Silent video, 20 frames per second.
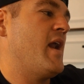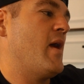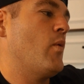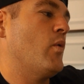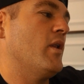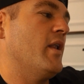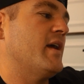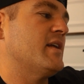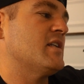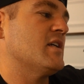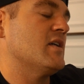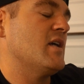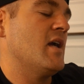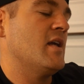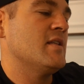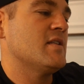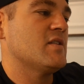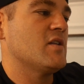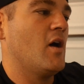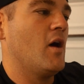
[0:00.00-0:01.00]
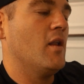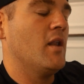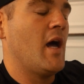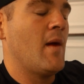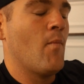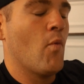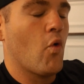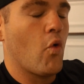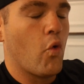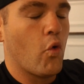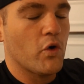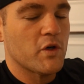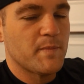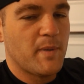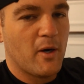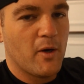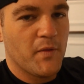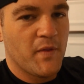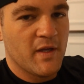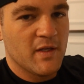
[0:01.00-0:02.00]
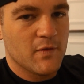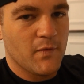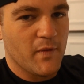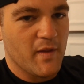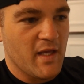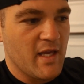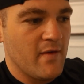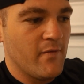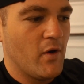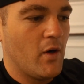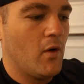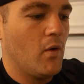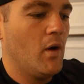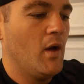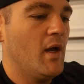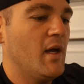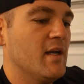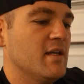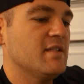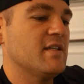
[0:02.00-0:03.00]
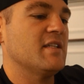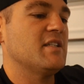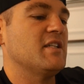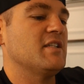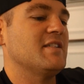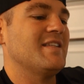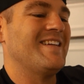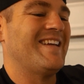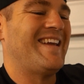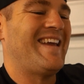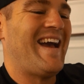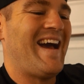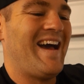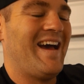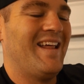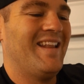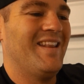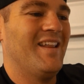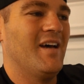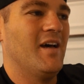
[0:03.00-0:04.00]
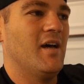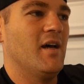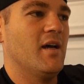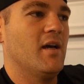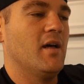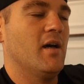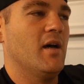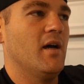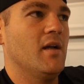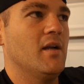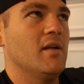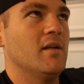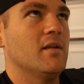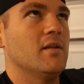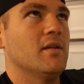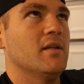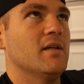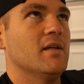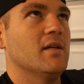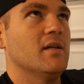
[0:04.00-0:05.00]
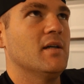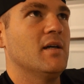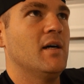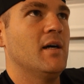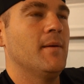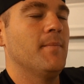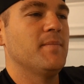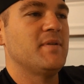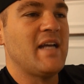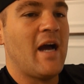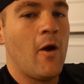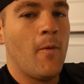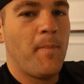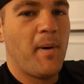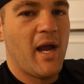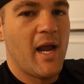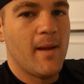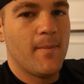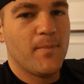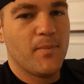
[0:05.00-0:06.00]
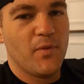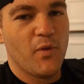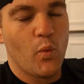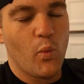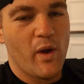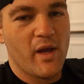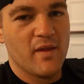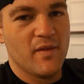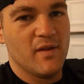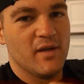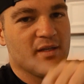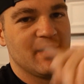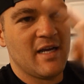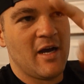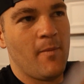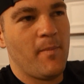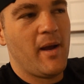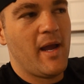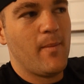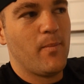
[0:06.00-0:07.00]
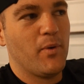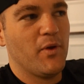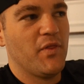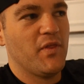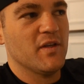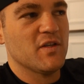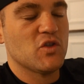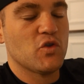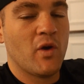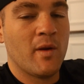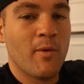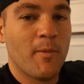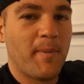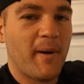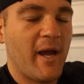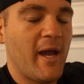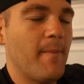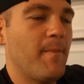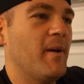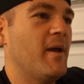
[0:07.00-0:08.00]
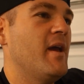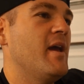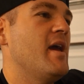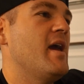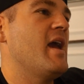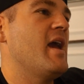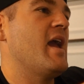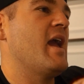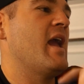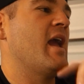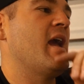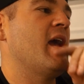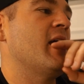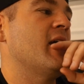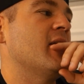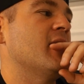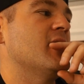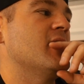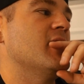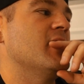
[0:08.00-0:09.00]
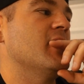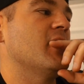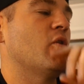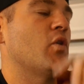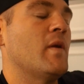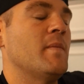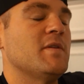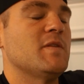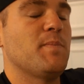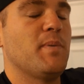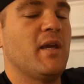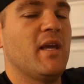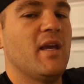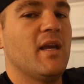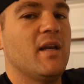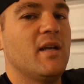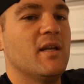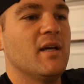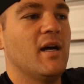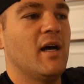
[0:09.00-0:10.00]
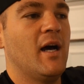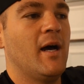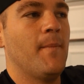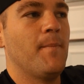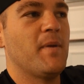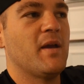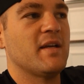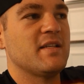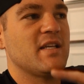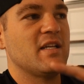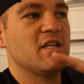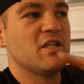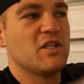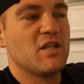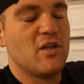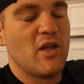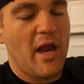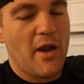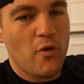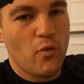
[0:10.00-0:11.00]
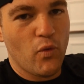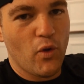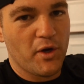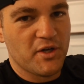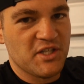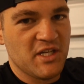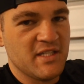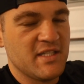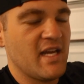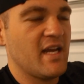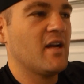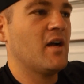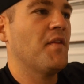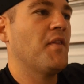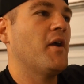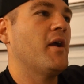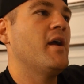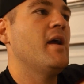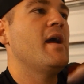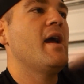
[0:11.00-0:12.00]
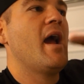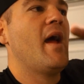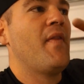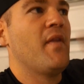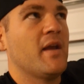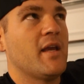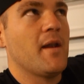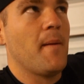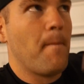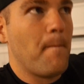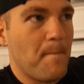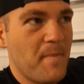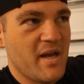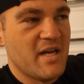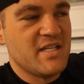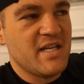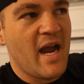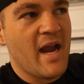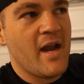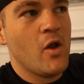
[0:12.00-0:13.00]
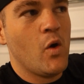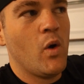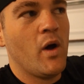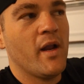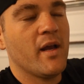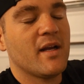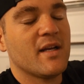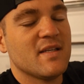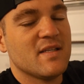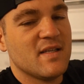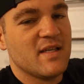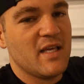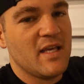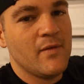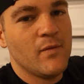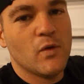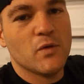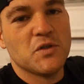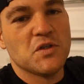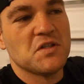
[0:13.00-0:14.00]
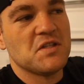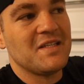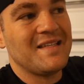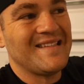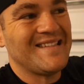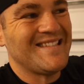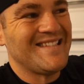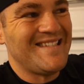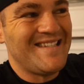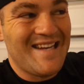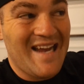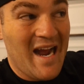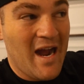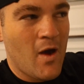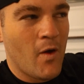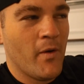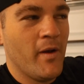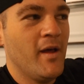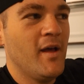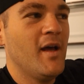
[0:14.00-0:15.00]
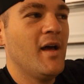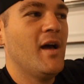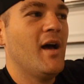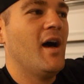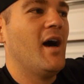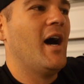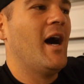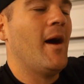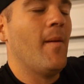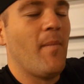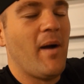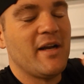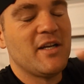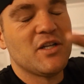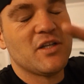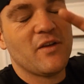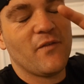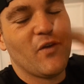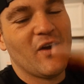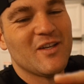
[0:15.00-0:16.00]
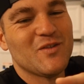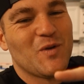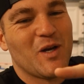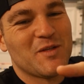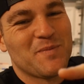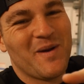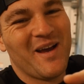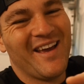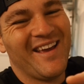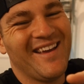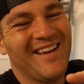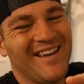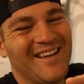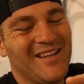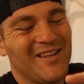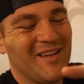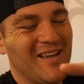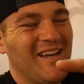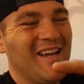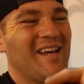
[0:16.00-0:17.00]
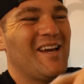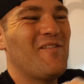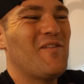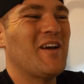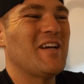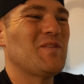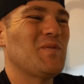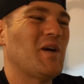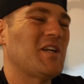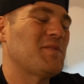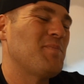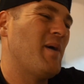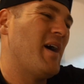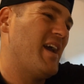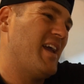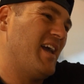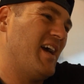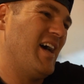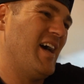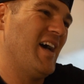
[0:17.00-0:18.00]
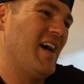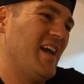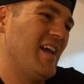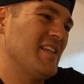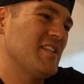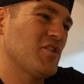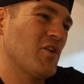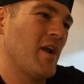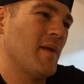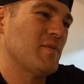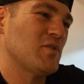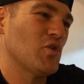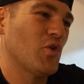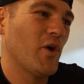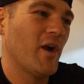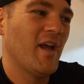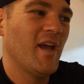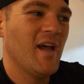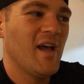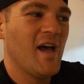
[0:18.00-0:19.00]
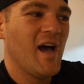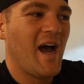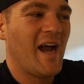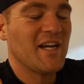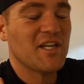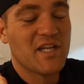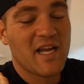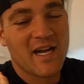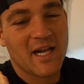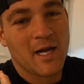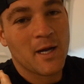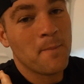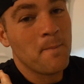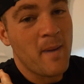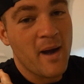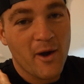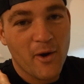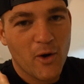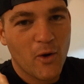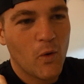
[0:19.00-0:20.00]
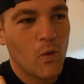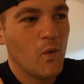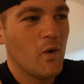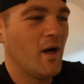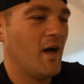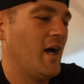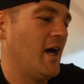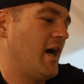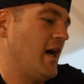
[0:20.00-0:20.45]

then I would like to install a lot more horsepower things for the Evo, such as the downpipe with the screamer pipe, and the grim speed, because I just did that new large intake on there, and then get a big dyno on it, because the Evo just gets down. If you guys watch my Instagram story, I just had a Camaro,